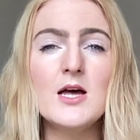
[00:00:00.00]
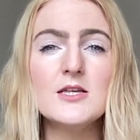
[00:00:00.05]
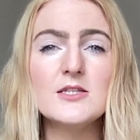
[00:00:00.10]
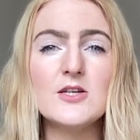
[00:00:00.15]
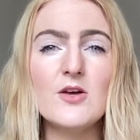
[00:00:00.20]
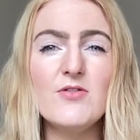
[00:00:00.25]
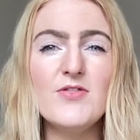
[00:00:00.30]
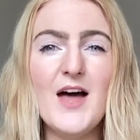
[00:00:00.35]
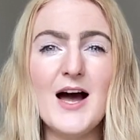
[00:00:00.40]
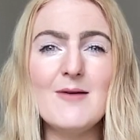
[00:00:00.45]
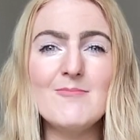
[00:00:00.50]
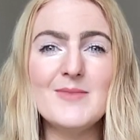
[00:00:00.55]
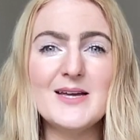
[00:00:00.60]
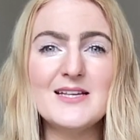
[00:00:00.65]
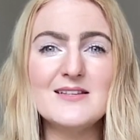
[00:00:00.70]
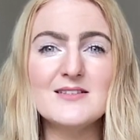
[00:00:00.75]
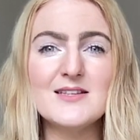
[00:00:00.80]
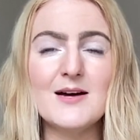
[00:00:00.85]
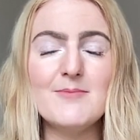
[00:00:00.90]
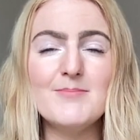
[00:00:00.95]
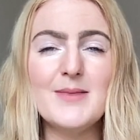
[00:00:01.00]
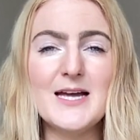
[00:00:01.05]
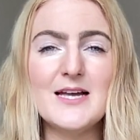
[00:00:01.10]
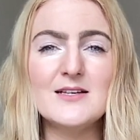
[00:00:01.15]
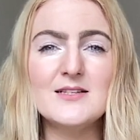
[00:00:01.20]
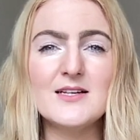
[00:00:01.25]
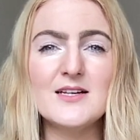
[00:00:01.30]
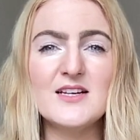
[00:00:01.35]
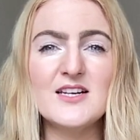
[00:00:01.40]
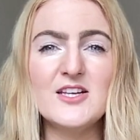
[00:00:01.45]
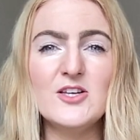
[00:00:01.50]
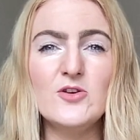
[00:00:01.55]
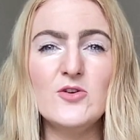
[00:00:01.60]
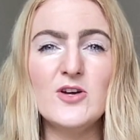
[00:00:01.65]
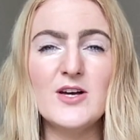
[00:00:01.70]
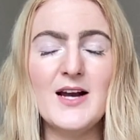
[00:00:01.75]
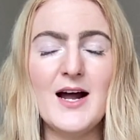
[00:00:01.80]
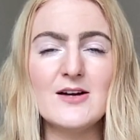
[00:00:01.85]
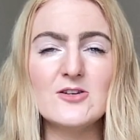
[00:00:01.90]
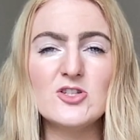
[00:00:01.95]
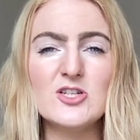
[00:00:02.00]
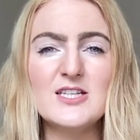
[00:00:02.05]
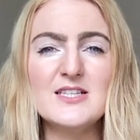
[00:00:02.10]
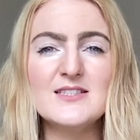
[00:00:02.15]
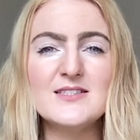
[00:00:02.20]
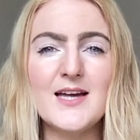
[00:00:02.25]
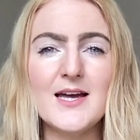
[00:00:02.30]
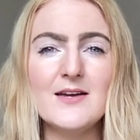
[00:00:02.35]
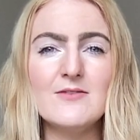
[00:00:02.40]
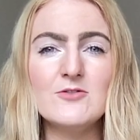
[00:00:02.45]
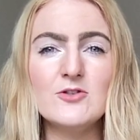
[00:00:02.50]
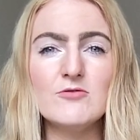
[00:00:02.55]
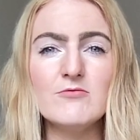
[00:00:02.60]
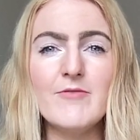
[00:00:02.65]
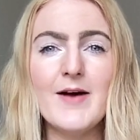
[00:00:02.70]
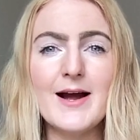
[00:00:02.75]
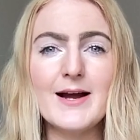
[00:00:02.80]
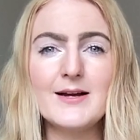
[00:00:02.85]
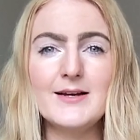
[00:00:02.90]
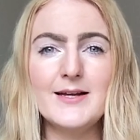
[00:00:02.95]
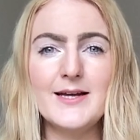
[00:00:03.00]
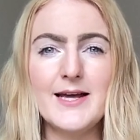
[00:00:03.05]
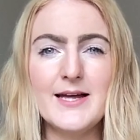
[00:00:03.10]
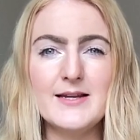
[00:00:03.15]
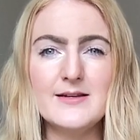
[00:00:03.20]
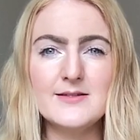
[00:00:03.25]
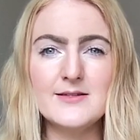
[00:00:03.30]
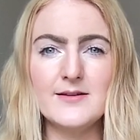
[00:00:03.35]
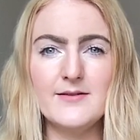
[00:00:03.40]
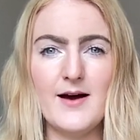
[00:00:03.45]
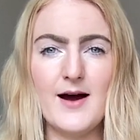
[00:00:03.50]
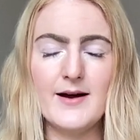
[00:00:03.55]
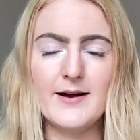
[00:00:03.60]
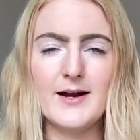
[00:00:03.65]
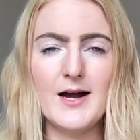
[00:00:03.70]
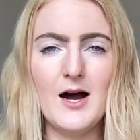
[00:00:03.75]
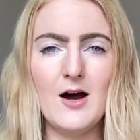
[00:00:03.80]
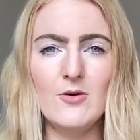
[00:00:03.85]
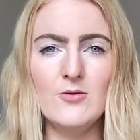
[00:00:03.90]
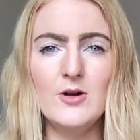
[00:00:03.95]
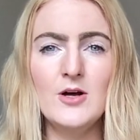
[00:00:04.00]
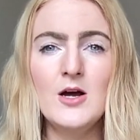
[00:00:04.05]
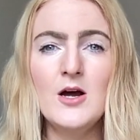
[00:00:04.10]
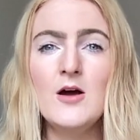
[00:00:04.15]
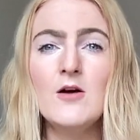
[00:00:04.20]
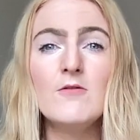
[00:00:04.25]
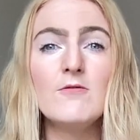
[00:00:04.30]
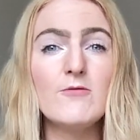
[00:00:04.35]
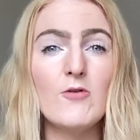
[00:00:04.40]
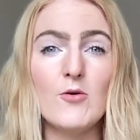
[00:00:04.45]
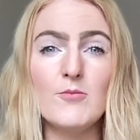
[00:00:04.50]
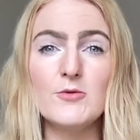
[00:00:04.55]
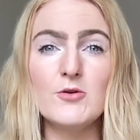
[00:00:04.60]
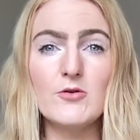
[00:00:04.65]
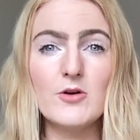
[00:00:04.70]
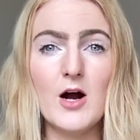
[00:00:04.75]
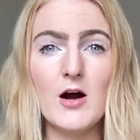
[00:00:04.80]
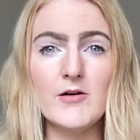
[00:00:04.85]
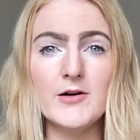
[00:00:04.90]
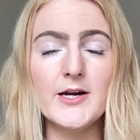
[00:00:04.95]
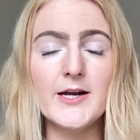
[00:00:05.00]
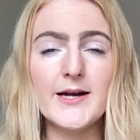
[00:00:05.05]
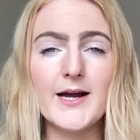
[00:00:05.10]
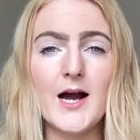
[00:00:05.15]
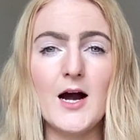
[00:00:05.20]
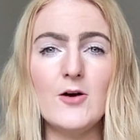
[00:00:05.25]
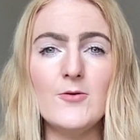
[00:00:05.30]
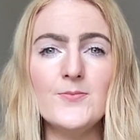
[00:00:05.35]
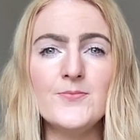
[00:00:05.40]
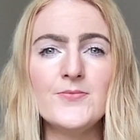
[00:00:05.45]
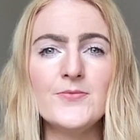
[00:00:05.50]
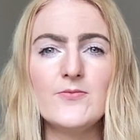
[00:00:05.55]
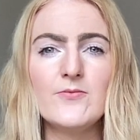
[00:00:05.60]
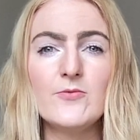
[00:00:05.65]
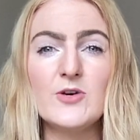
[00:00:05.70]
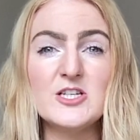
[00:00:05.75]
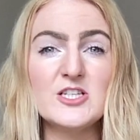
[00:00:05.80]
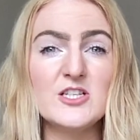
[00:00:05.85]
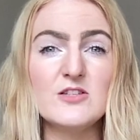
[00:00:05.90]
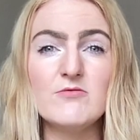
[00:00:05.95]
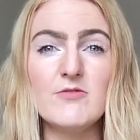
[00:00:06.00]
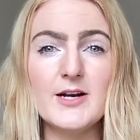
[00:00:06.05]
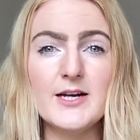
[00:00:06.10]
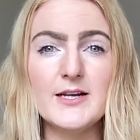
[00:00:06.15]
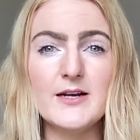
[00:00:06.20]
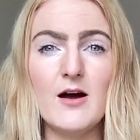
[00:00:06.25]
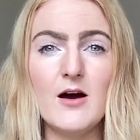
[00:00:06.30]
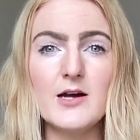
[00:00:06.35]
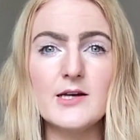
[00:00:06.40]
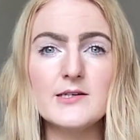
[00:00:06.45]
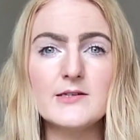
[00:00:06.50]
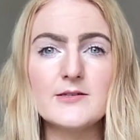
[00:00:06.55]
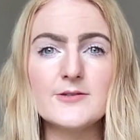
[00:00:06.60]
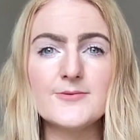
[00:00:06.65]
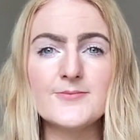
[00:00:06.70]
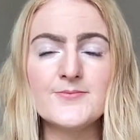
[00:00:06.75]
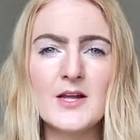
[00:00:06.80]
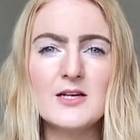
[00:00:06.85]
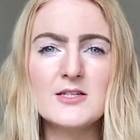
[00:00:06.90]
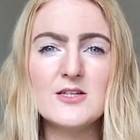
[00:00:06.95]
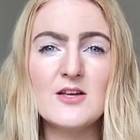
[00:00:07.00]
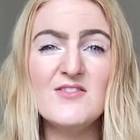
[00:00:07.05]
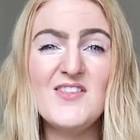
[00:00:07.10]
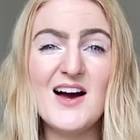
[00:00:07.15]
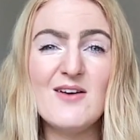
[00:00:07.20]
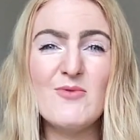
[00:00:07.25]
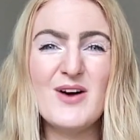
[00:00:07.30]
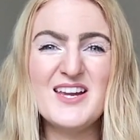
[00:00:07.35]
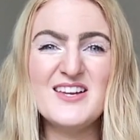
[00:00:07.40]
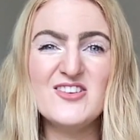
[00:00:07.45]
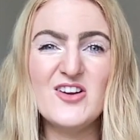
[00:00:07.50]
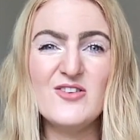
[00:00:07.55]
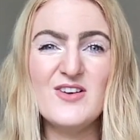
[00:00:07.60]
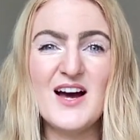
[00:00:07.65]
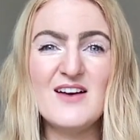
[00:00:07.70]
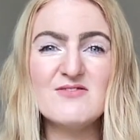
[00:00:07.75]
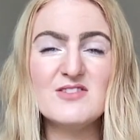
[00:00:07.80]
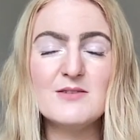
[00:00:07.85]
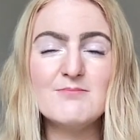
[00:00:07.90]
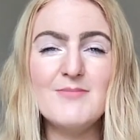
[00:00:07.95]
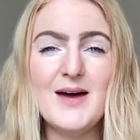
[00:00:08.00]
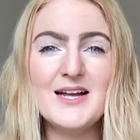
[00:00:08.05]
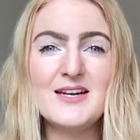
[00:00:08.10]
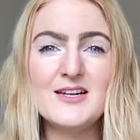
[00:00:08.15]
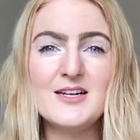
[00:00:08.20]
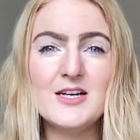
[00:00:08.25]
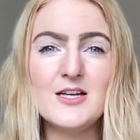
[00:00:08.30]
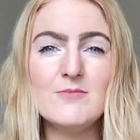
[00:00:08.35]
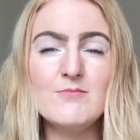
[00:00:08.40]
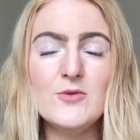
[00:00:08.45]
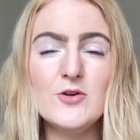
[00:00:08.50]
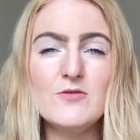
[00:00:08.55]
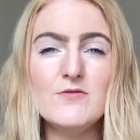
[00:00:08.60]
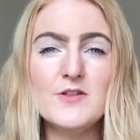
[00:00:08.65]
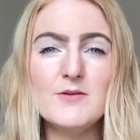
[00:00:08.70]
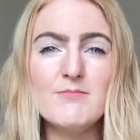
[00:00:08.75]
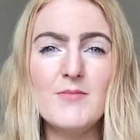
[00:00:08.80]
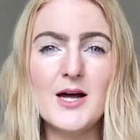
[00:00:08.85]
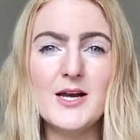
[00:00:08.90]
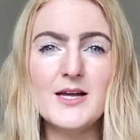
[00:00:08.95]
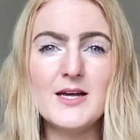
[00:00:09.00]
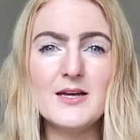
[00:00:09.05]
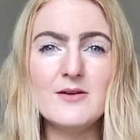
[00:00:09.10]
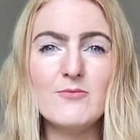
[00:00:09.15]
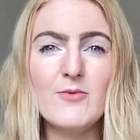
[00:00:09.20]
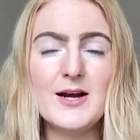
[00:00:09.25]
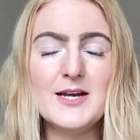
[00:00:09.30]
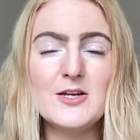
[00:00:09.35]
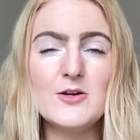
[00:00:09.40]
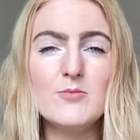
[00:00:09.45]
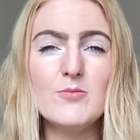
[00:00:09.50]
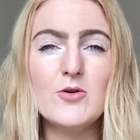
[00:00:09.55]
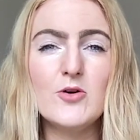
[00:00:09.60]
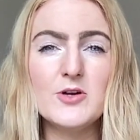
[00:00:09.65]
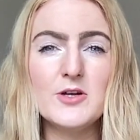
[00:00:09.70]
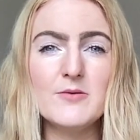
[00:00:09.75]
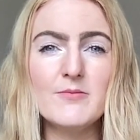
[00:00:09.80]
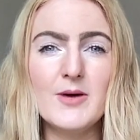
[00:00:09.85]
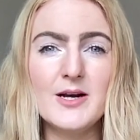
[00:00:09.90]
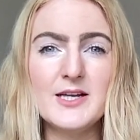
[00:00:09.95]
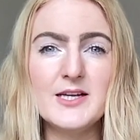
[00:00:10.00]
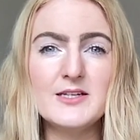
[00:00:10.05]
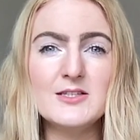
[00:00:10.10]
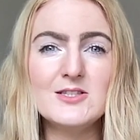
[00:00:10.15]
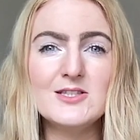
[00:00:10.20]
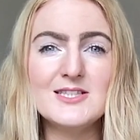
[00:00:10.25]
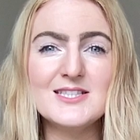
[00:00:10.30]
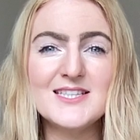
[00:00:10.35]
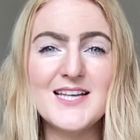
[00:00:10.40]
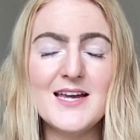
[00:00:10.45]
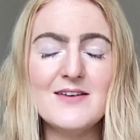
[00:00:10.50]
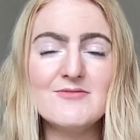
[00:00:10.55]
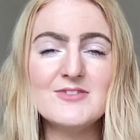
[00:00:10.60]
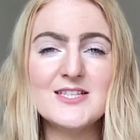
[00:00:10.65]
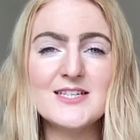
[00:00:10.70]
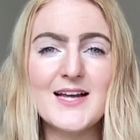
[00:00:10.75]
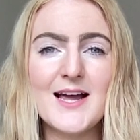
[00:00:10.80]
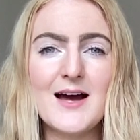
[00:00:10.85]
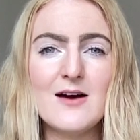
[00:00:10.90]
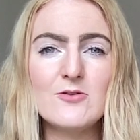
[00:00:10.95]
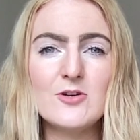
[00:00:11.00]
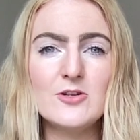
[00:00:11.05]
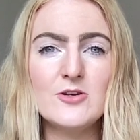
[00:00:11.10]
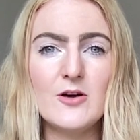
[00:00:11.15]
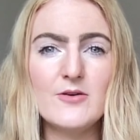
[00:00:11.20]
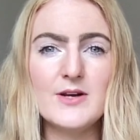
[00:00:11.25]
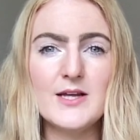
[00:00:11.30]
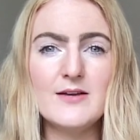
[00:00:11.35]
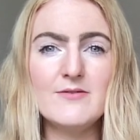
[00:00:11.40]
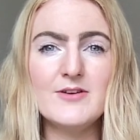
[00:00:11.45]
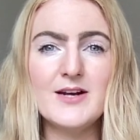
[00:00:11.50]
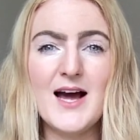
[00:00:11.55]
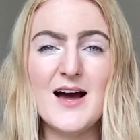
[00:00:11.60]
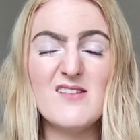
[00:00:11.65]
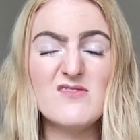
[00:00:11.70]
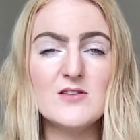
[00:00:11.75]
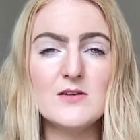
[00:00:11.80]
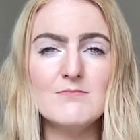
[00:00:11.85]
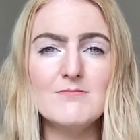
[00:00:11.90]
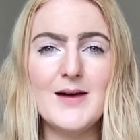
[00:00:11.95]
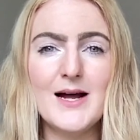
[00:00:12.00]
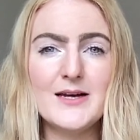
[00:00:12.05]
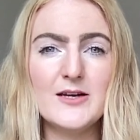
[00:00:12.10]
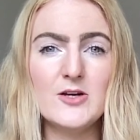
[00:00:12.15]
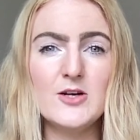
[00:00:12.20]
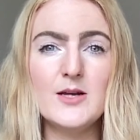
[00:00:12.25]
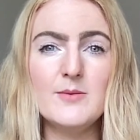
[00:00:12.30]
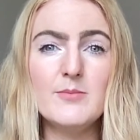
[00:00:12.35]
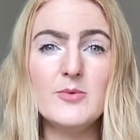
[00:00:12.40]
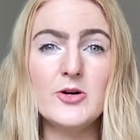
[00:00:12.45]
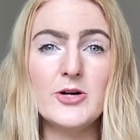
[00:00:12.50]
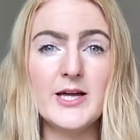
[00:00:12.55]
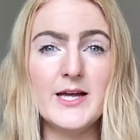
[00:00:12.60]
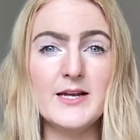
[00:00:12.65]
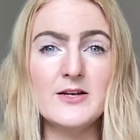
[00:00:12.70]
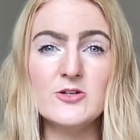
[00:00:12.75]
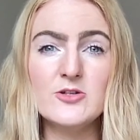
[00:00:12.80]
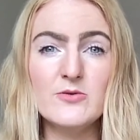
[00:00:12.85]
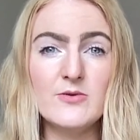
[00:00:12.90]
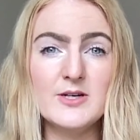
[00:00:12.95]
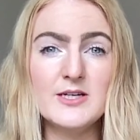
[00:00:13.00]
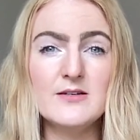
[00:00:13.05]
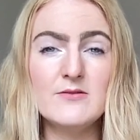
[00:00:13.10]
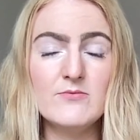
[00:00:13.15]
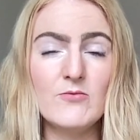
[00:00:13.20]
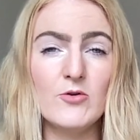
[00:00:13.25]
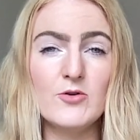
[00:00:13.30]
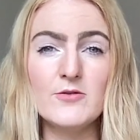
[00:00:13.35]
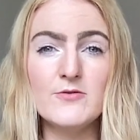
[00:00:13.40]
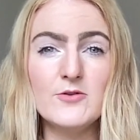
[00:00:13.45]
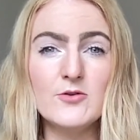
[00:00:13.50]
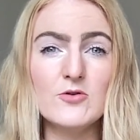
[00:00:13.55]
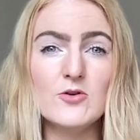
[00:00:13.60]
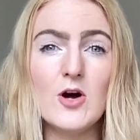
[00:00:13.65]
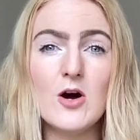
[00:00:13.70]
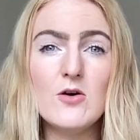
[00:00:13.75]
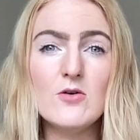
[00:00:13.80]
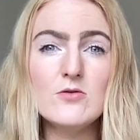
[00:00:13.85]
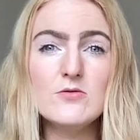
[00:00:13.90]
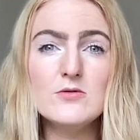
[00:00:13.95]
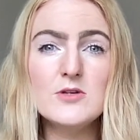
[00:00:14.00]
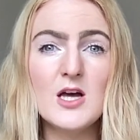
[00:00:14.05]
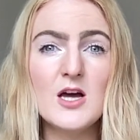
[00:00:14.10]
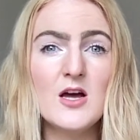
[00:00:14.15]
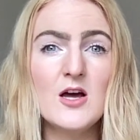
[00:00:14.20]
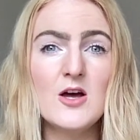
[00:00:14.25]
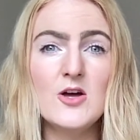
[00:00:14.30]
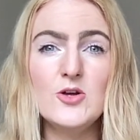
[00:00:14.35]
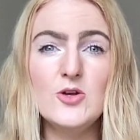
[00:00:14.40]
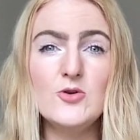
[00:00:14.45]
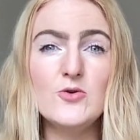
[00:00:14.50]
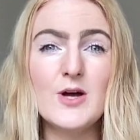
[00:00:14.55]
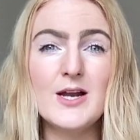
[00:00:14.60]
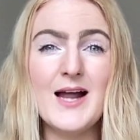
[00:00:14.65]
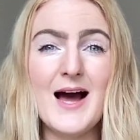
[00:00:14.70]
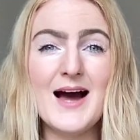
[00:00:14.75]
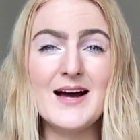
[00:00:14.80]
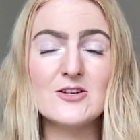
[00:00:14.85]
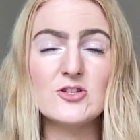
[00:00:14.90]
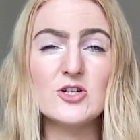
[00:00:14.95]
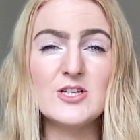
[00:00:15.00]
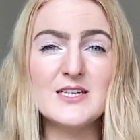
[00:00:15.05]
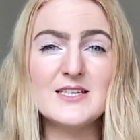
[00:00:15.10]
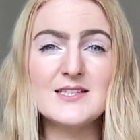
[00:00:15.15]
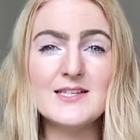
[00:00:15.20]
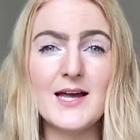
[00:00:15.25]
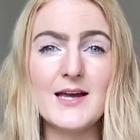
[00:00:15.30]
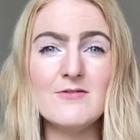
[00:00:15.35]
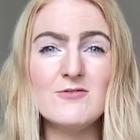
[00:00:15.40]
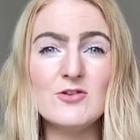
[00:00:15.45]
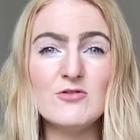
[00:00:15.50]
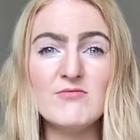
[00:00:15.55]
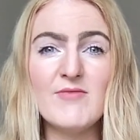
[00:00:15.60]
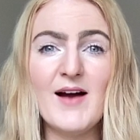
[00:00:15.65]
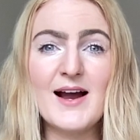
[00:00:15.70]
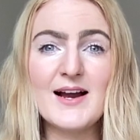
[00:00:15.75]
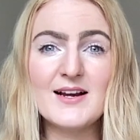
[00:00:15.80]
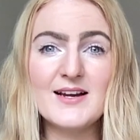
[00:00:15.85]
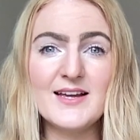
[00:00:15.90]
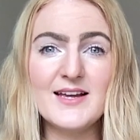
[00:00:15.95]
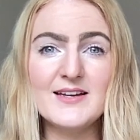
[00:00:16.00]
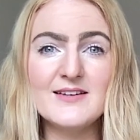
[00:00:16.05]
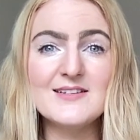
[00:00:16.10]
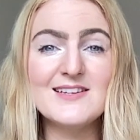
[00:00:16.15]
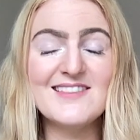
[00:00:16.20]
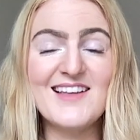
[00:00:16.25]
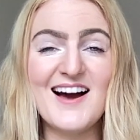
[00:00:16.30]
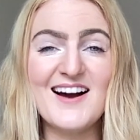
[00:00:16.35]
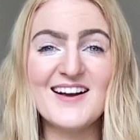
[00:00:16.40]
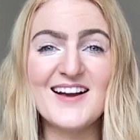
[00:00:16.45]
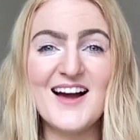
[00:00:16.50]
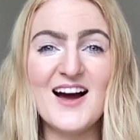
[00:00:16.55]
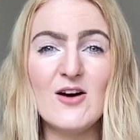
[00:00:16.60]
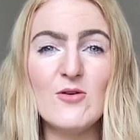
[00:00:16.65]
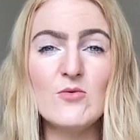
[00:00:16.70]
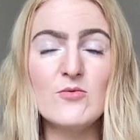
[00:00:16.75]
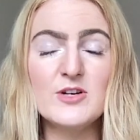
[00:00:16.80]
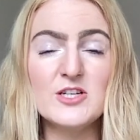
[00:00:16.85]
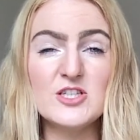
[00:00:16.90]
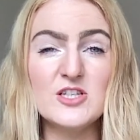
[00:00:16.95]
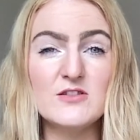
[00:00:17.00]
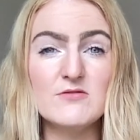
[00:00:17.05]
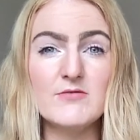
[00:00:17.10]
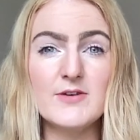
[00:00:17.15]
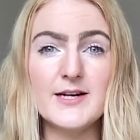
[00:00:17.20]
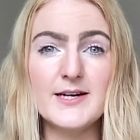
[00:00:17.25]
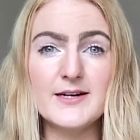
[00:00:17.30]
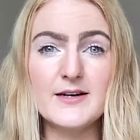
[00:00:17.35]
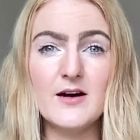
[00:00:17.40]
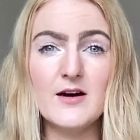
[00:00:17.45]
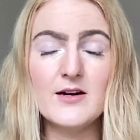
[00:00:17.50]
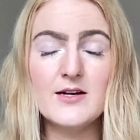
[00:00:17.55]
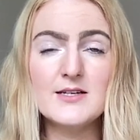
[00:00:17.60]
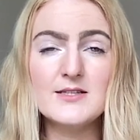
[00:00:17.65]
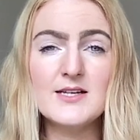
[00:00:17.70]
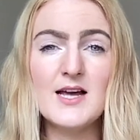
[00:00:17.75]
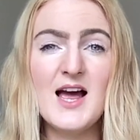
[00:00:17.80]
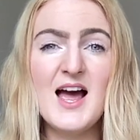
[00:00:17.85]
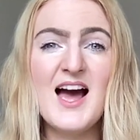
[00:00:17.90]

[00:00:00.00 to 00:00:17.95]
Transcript: So that means that basically you can actually save directly into that account from your current account, which is really nice. So that way you don't have to manually move the money when you put your money into the savings account. You don't even have to manually put it into one of your goals. You can actually save directly into that account, which is really nice.